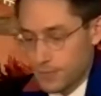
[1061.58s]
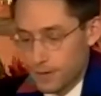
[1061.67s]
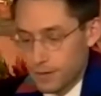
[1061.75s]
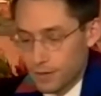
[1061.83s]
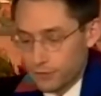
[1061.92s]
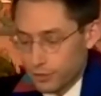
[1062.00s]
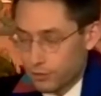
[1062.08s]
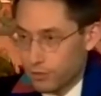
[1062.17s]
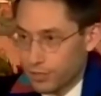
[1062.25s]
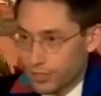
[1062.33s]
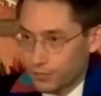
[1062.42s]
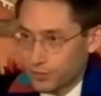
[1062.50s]
The
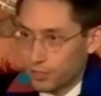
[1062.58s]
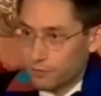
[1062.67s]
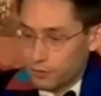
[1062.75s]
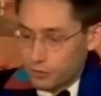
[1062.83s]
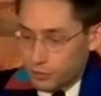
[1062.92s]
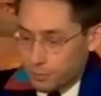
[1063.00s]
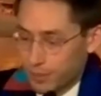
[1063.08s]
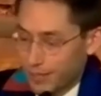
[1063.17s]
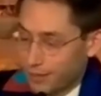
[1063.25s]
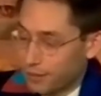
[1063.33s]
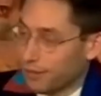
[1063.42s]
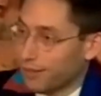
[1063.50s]
critics of
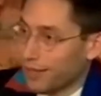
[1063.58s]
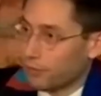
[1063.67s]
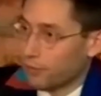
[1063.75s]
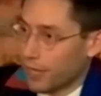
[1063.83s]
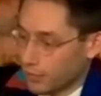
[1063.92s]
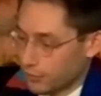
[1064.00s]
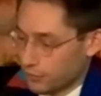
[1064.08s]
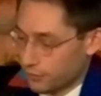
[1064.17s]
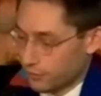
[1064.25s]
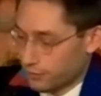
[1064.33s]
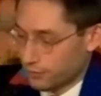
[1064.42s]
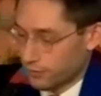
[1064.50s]
Chappelle and
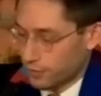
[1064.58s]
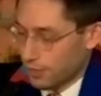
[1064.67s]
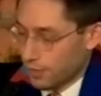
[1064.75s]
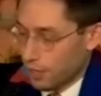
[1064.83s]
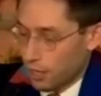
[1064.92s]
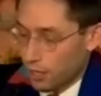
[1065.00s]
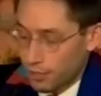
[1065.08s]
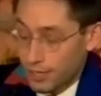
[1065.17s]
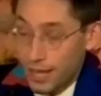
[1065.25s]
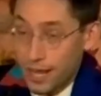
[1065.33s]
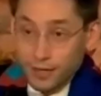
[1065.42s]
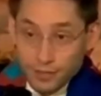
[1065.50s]
Rogers are
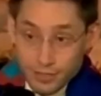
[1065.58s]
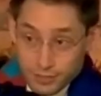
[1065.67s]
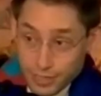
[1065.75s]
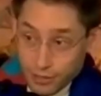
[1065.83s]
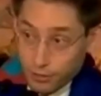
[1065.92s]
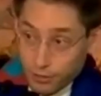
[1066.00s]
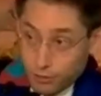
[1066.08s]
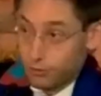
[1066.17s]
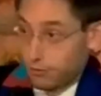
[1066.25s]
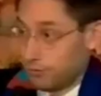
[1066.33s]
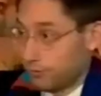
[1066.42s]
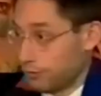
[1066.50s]
not hysterical,
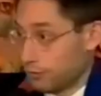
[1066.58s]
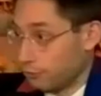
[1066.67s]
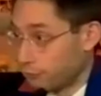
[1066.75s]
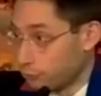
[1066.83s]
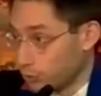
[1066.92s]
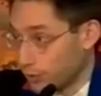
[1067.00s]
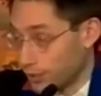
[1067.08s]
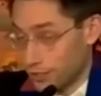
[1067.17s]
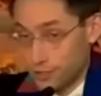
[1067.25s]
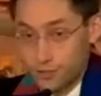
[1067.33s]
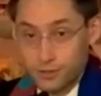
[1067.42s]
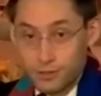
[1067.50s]
foolish
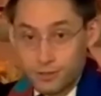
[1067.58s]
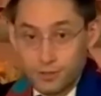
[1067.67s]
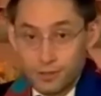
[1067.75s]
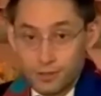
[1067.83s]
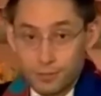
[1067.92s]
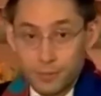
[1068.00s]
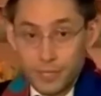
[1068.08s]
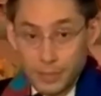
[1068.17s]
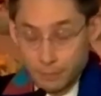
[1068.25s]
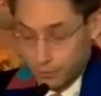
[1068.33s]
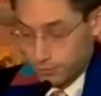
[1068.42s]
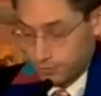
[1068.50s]

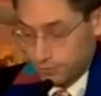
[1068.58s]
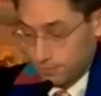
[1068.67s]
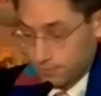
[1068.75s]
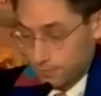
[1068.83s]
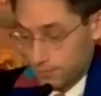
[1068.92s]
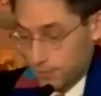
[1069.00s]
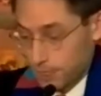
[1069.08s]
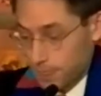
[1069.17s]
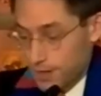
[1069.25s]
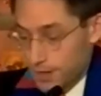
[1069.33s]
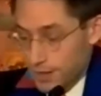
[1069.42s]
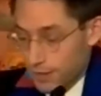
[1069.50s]
people.
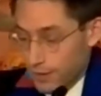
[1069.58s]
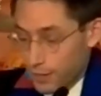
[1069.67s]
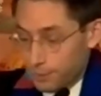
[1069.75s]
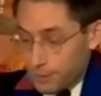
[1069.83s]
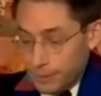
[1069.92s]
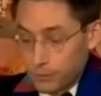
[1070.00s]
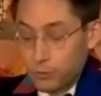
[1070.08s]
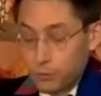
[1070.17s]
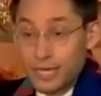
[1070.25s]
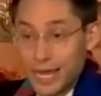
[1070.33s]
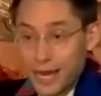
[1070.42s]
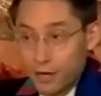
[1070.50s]
They are people who
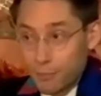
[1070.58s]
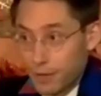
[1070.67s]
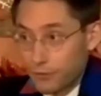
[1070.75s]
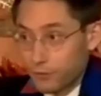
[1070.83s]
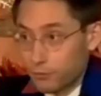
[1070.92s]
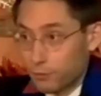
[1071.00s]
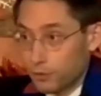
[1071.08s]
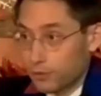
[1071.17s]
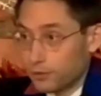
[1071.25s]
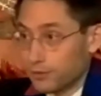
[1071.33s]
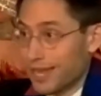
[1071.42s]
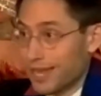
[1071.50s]
care about the
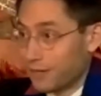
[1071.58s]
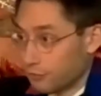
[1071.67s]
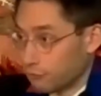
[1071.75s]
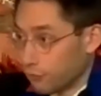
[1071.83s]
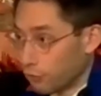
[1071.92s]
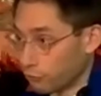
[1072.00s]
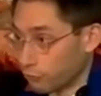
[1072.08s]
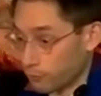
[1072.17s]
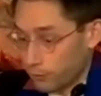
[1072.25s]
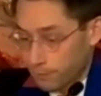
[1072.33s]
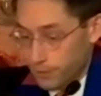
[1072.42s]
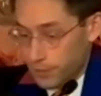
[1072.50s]
world and its vulnerable
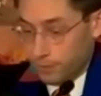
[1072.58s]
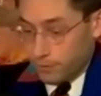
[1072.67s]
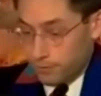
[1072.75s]
people.